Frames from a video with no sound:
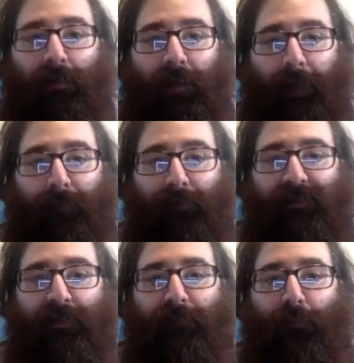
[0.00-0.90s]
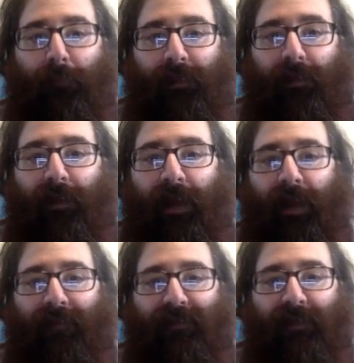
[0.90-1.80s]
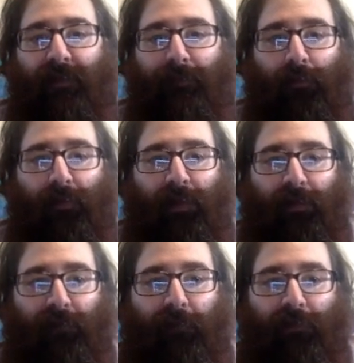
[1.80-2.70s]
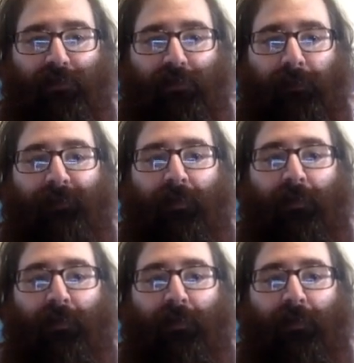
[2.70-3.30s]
capital C of omega, on the steady periodic function